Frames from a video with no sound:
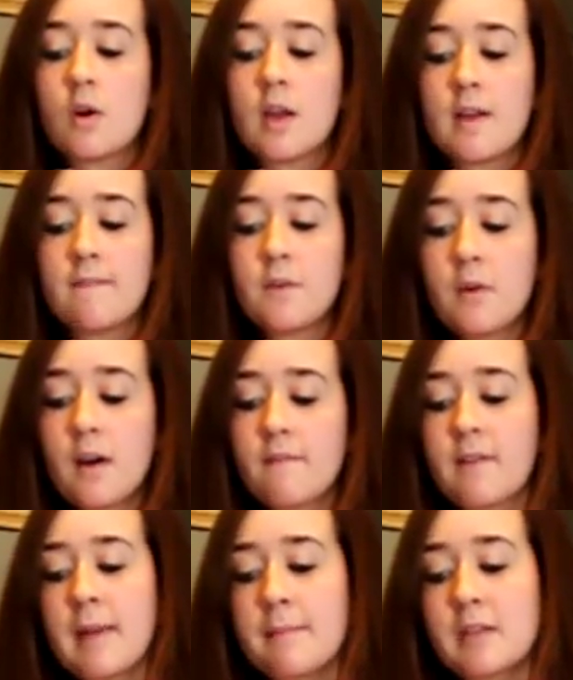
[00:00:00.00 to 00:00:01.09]
if you got
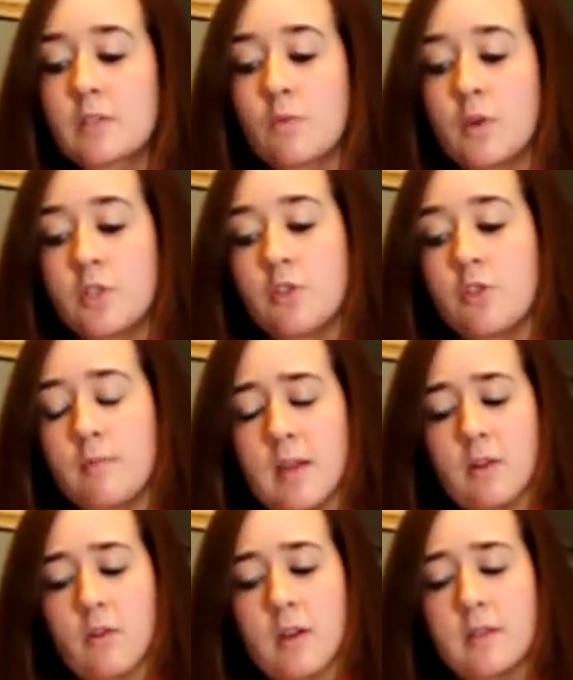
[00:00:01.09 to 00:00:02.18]
famous, would you do meet
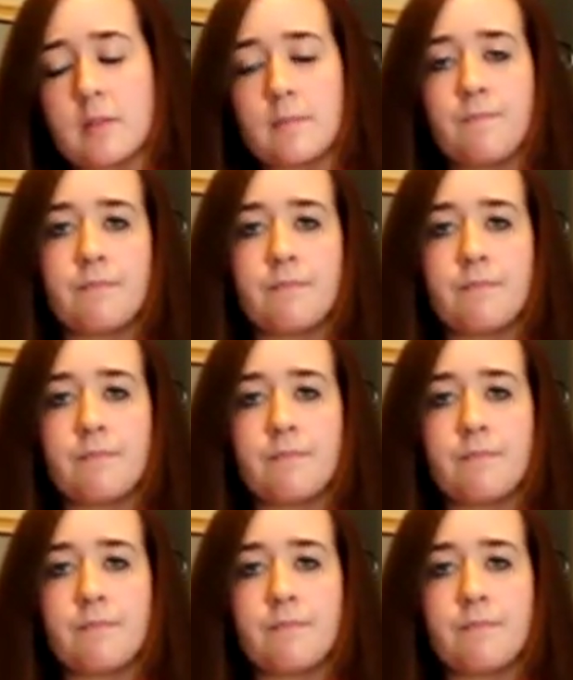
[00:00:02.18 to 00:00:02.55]
and greets?